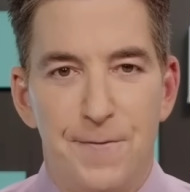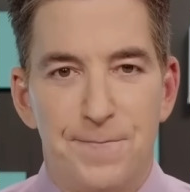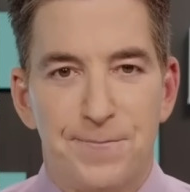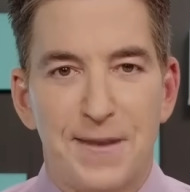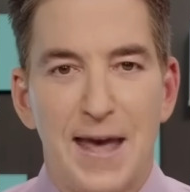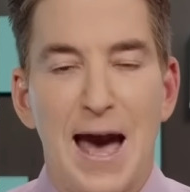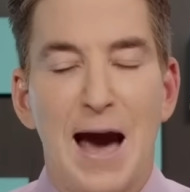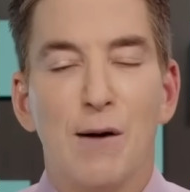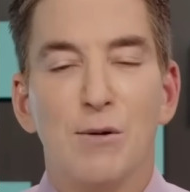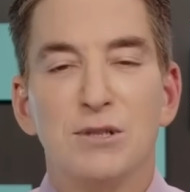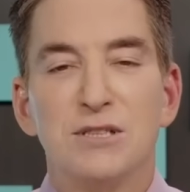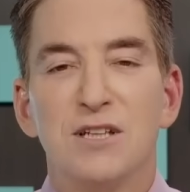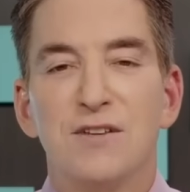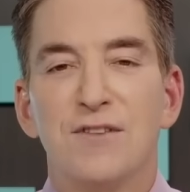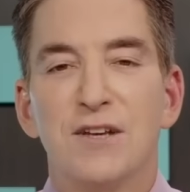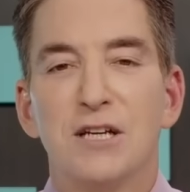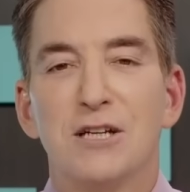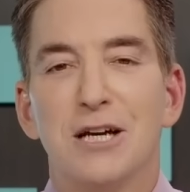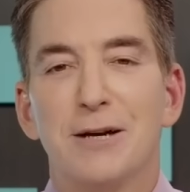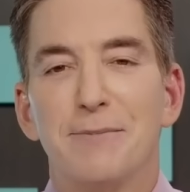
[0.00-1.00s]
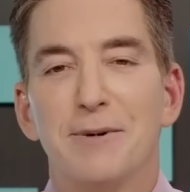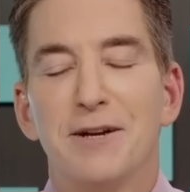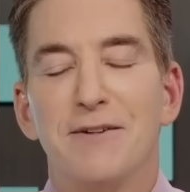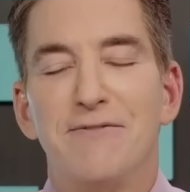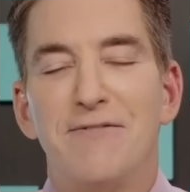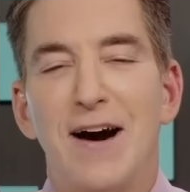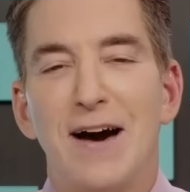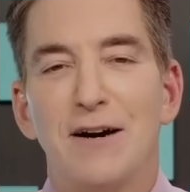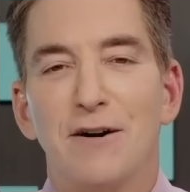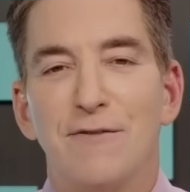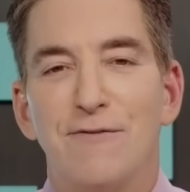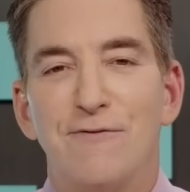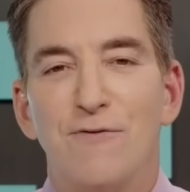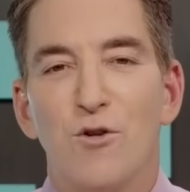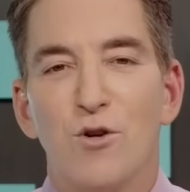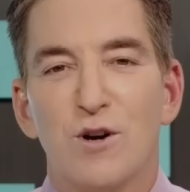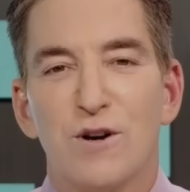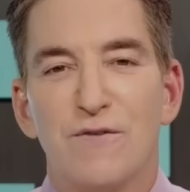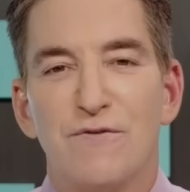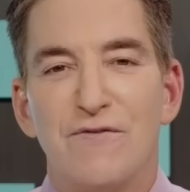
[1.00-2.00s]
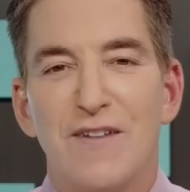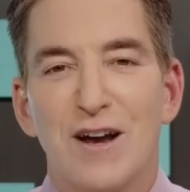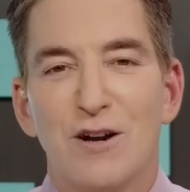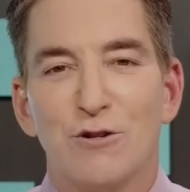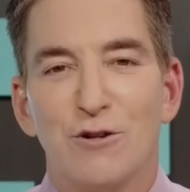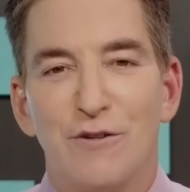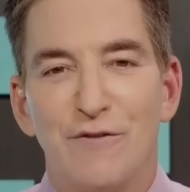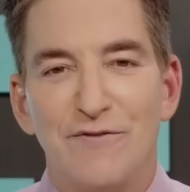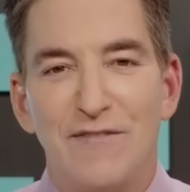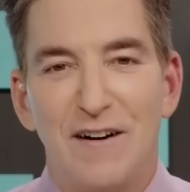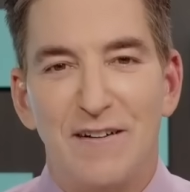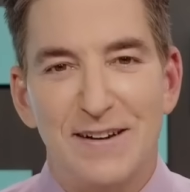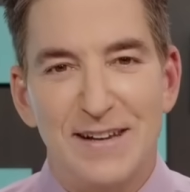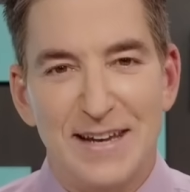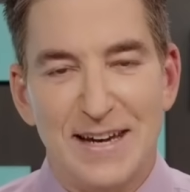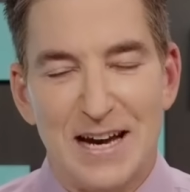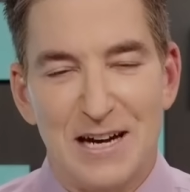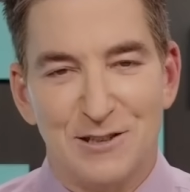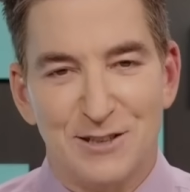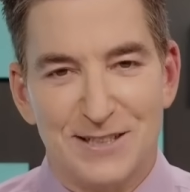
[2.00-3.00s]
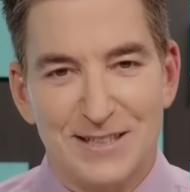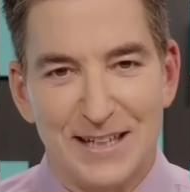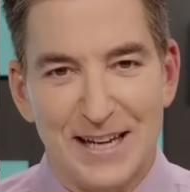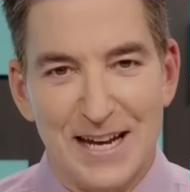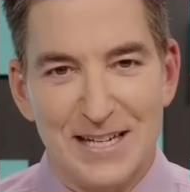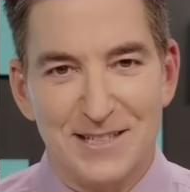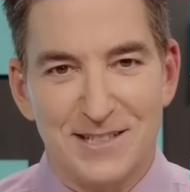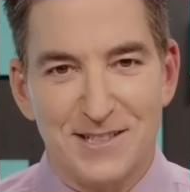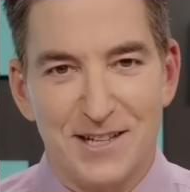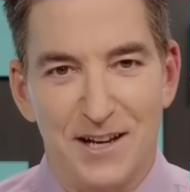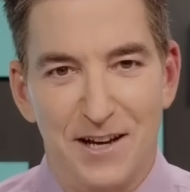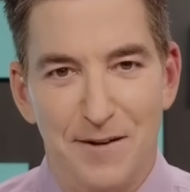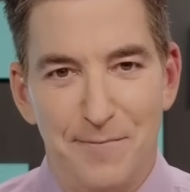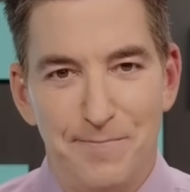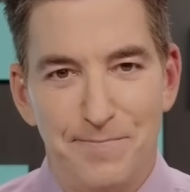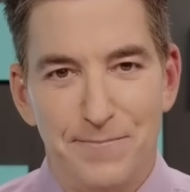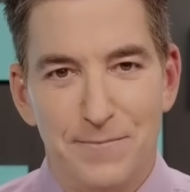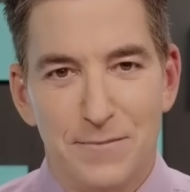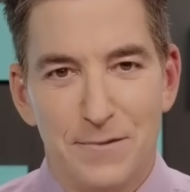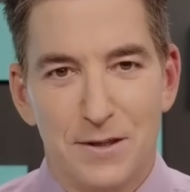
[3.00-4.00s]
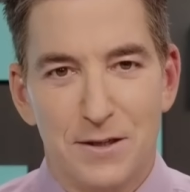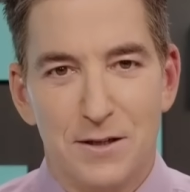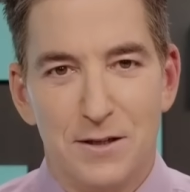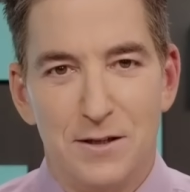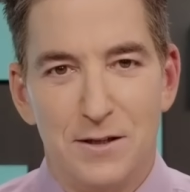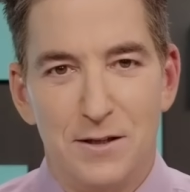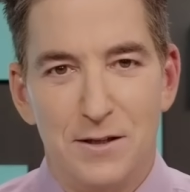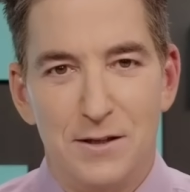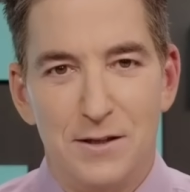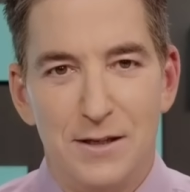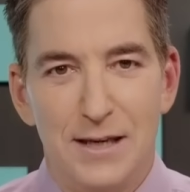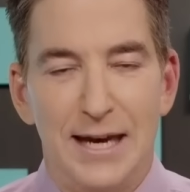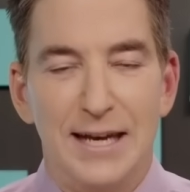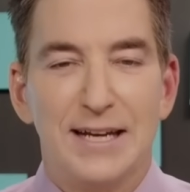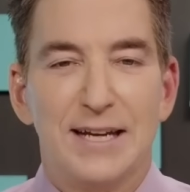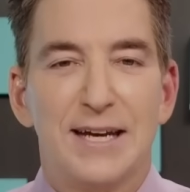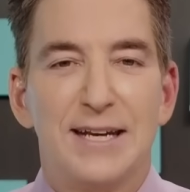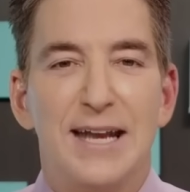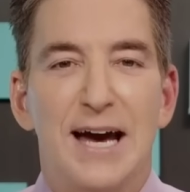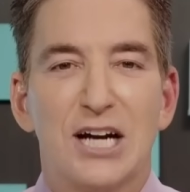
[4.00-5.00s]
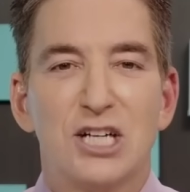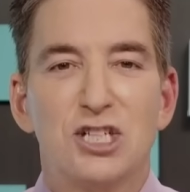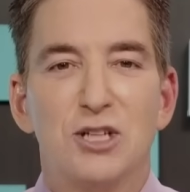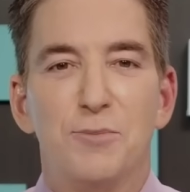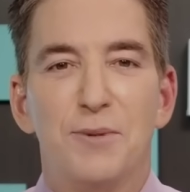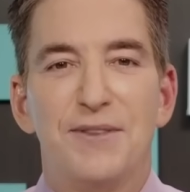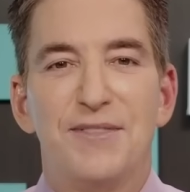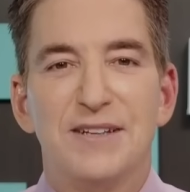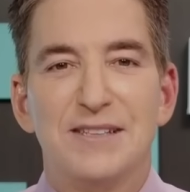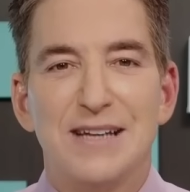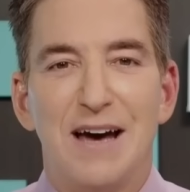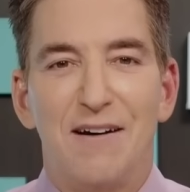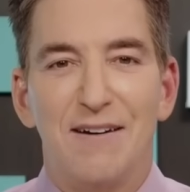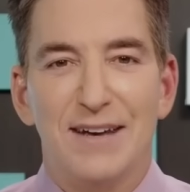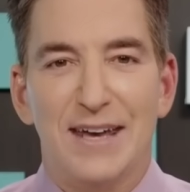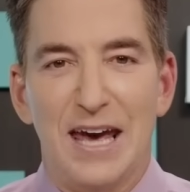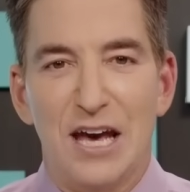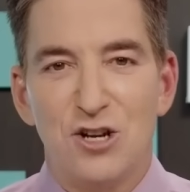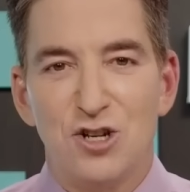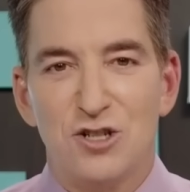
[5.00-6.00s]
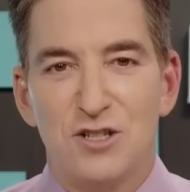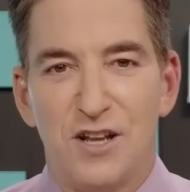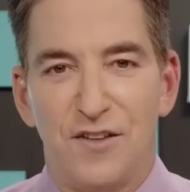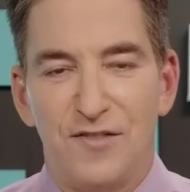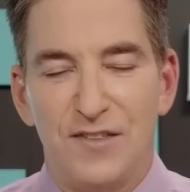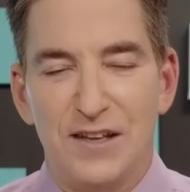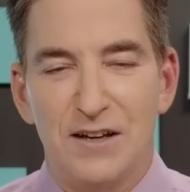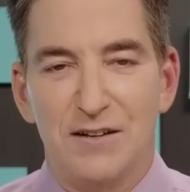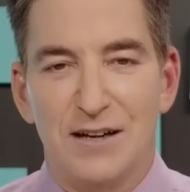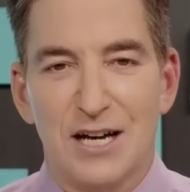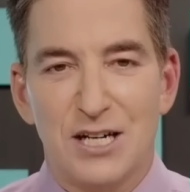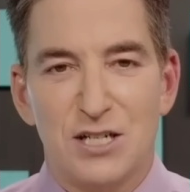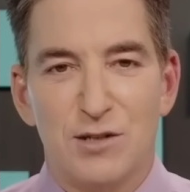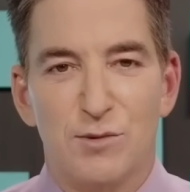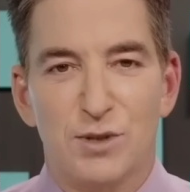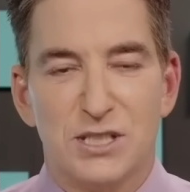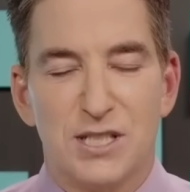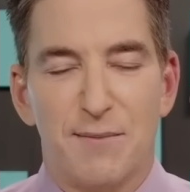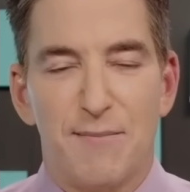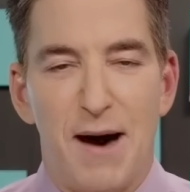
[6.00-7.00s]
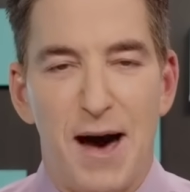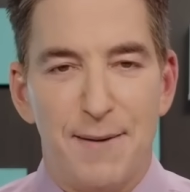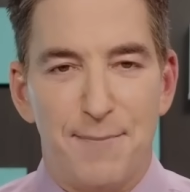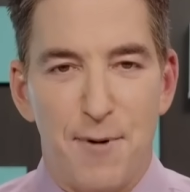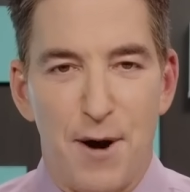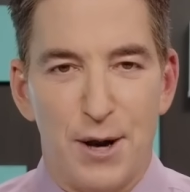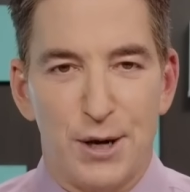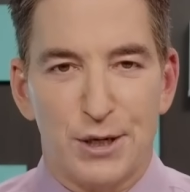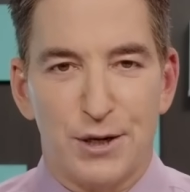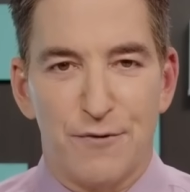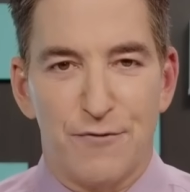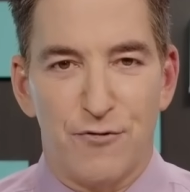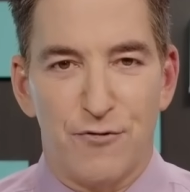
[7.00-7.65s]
how is it that you're able to file 4 federal felony counts against him in connection with his allegation that the election was the byproduct of